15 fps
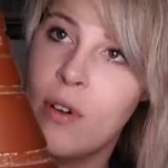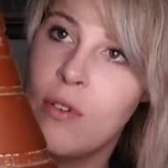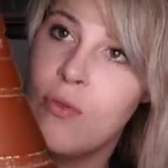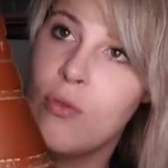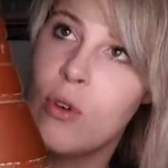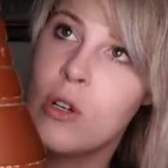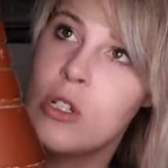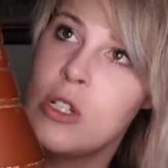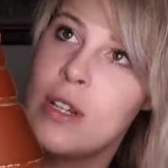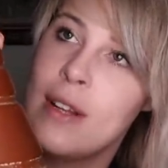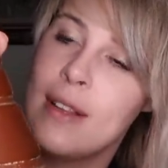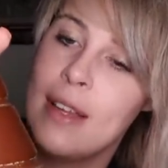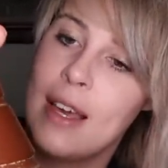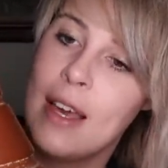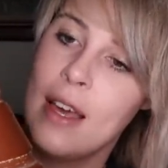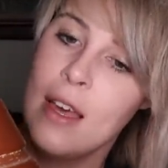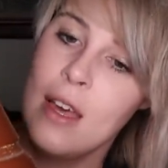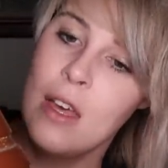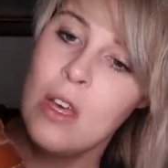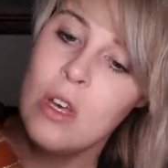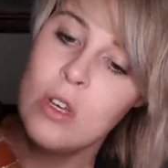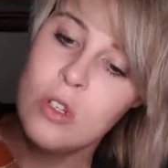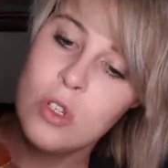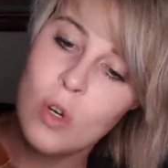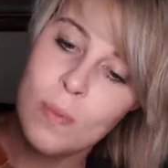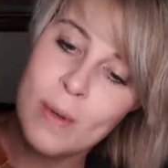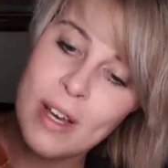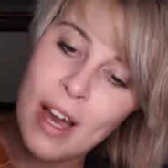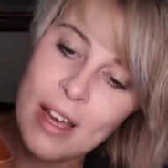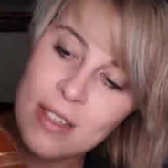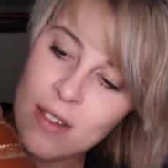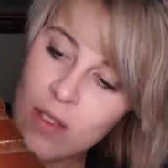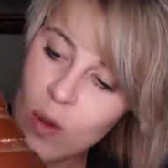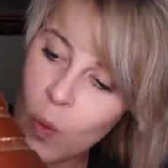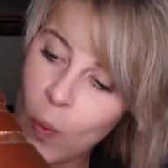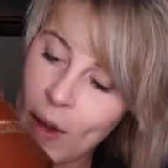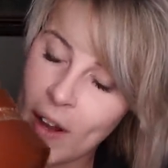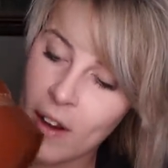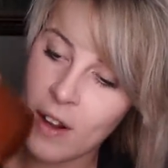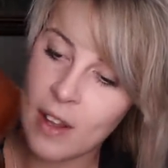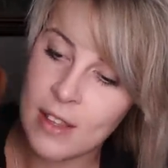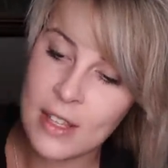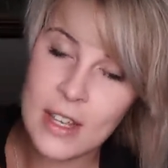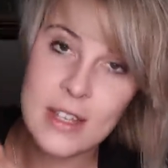unfortunately. So because of the wear on